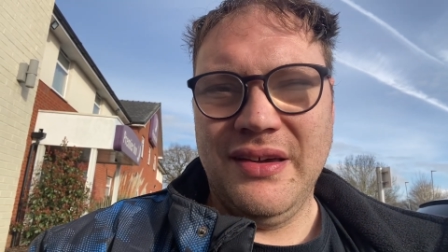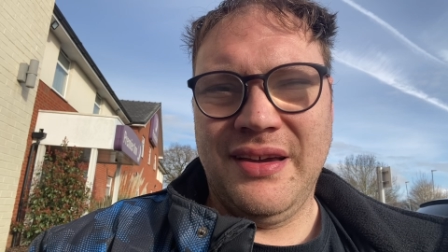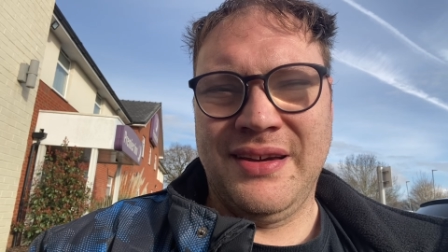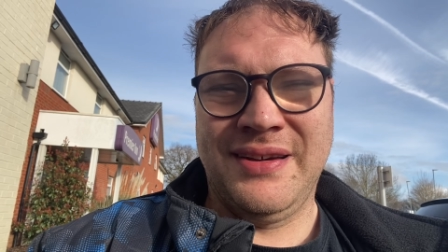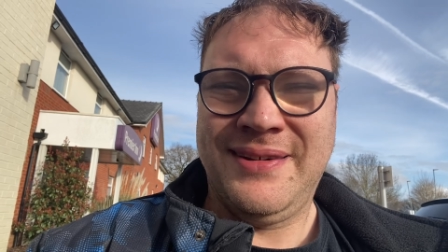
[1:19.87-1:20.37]

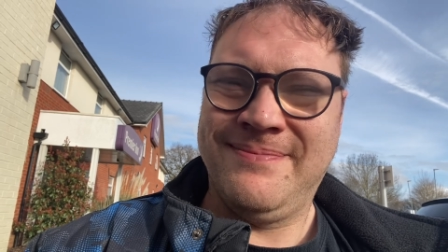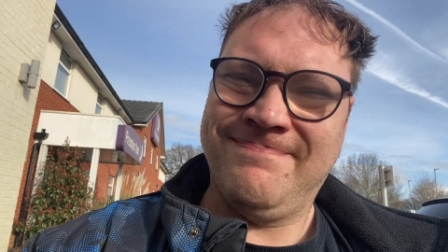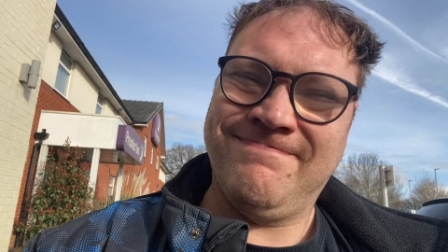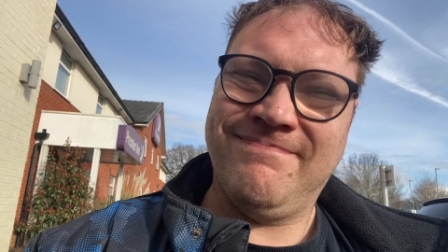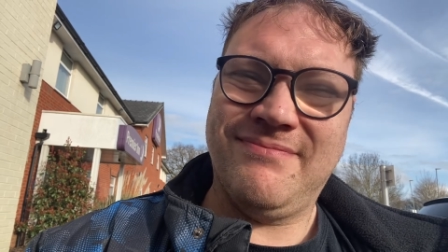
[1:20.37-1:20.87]

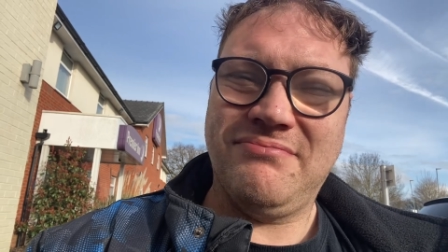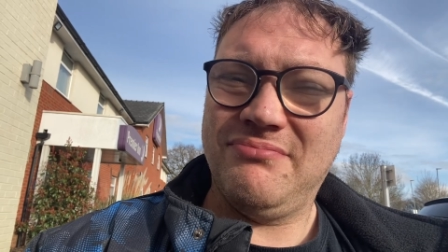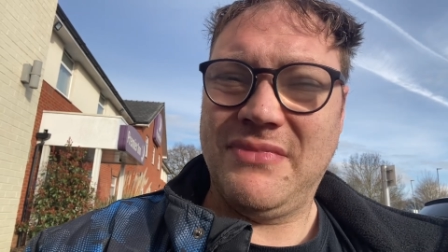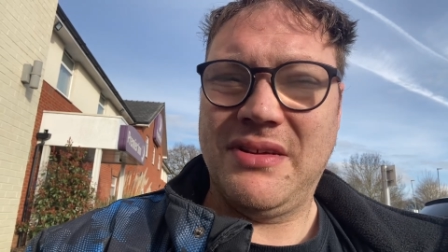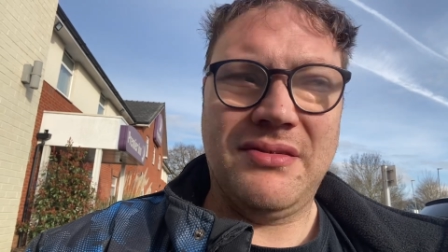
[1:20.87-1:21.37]
and
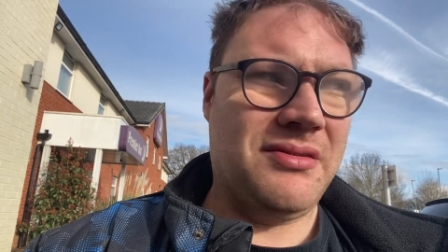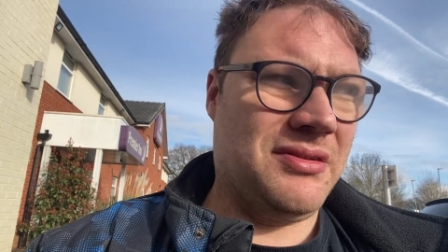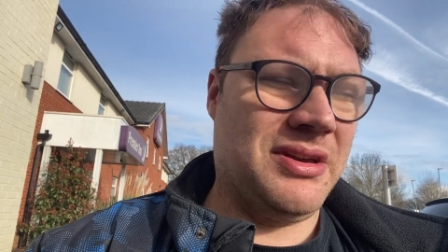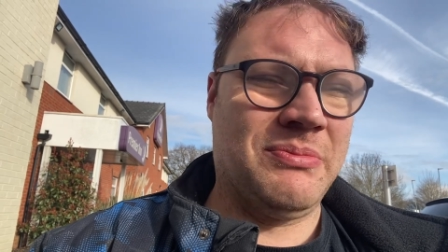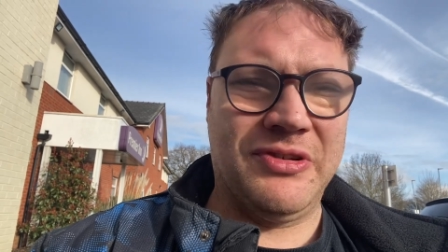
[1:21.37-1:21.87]

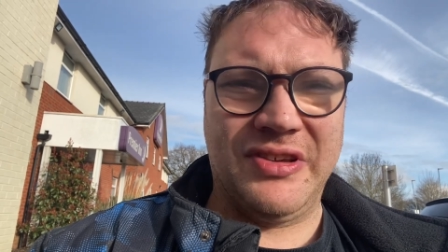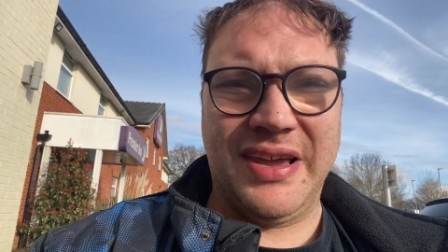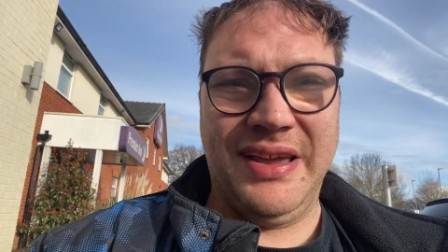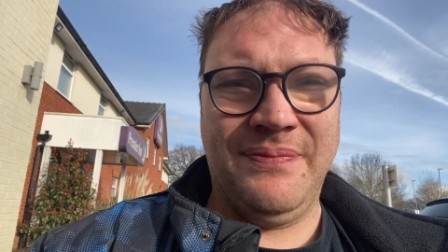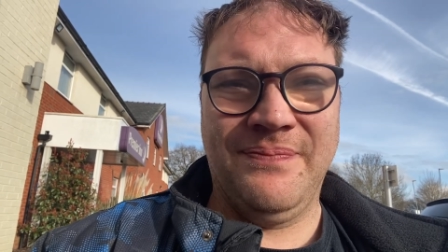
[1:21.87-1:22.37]
him
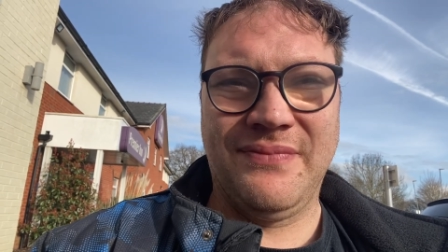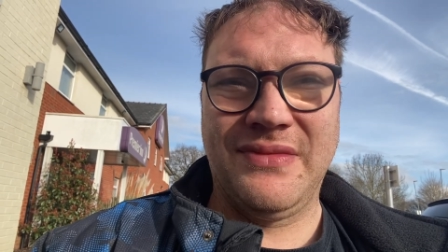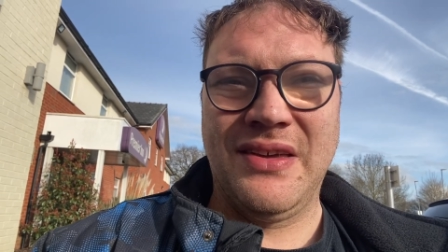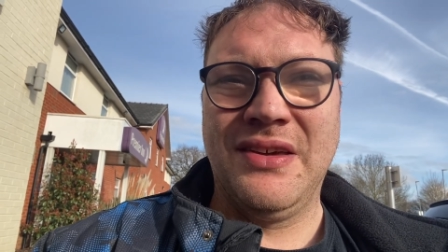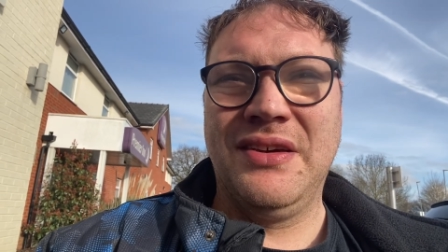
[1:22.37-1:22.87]
say,
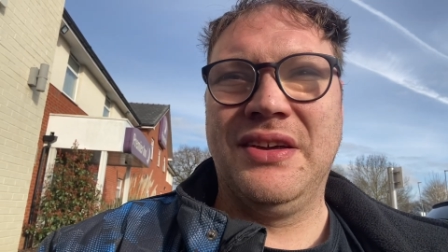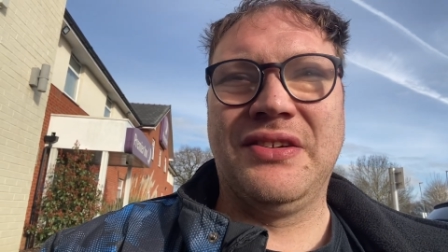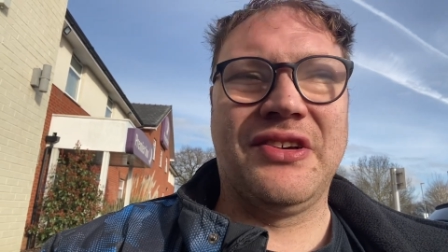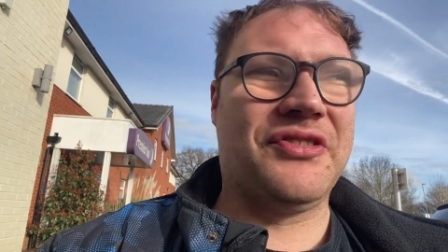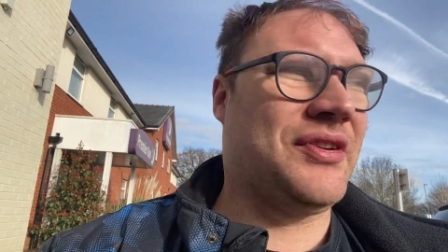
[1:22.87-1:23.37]
it
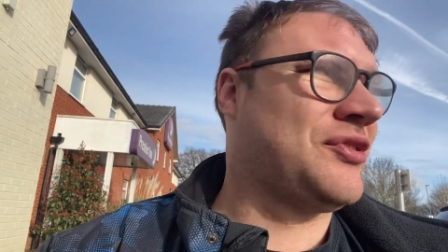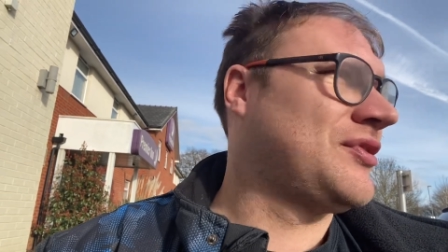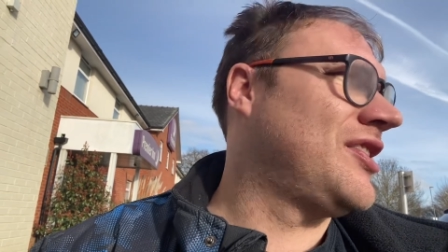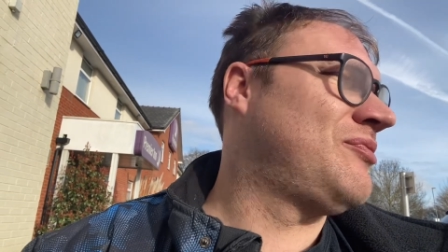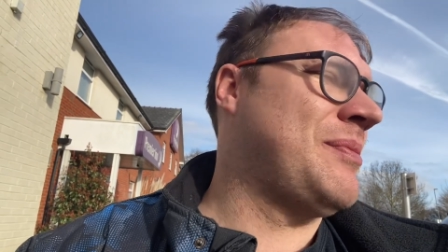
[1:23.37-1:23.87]
does feel
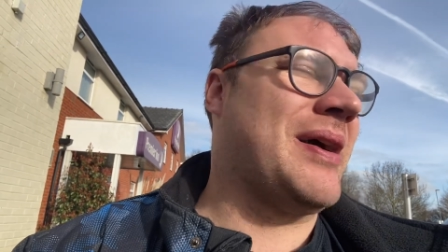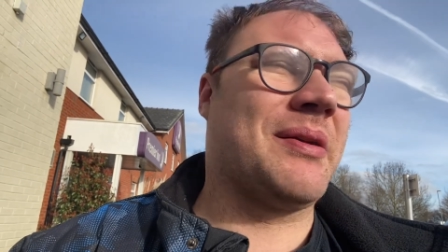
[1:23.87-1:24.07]
strange to be back.